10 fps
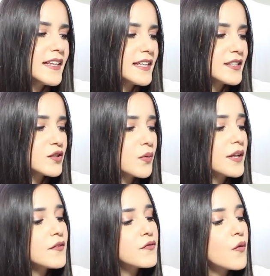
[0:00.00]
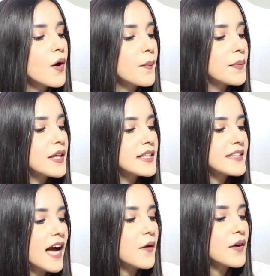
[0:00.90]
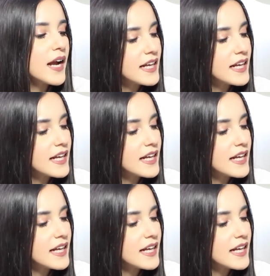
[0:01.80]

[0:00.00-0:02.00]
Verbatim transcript: that it's 24 plus hour